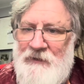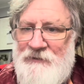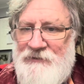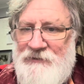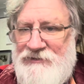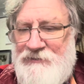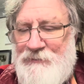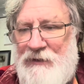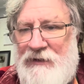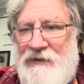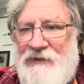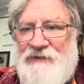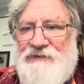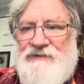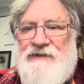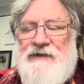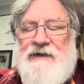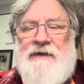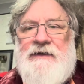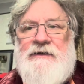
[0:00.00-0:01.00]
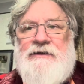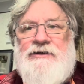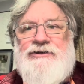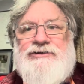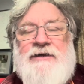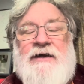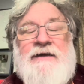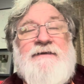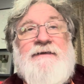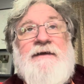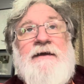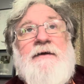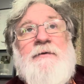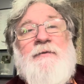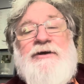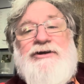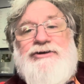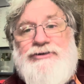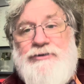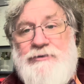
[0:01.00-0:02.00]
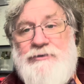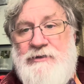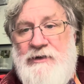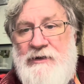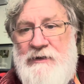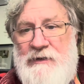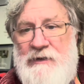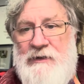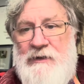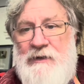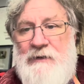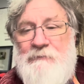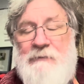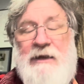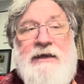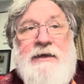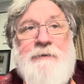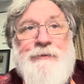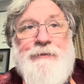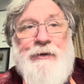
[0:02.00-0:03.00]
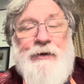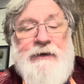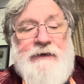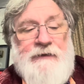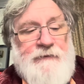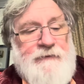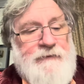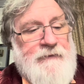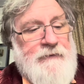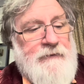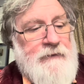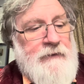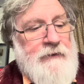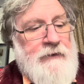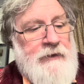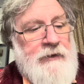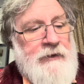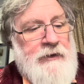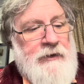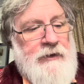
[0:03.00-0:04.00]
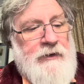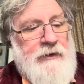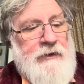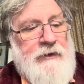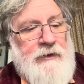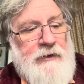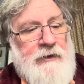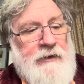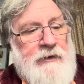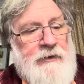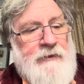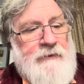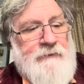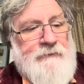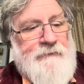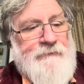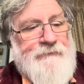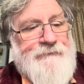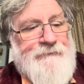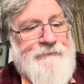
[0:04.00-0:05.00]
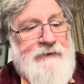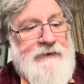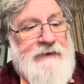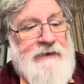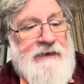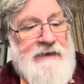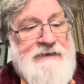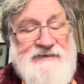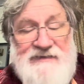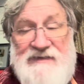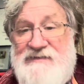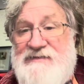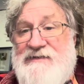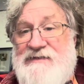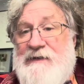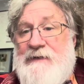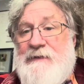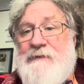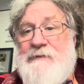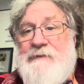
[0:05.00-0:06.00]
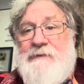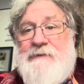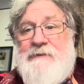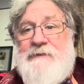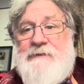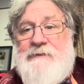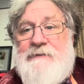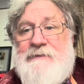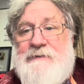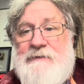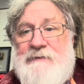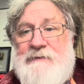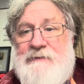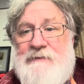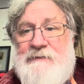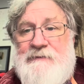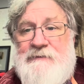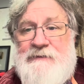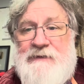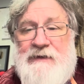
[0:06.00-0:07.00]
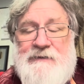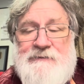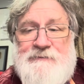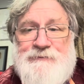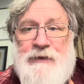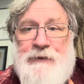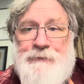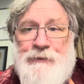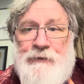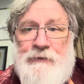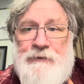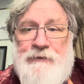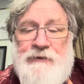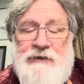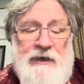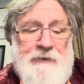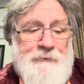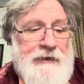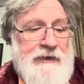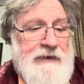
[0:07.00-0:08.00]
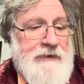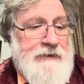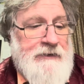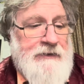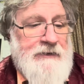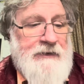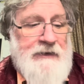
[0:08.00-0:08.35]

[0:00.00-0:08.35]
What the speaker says: to be learnt in English. I think we should make a point of insisting that people who come here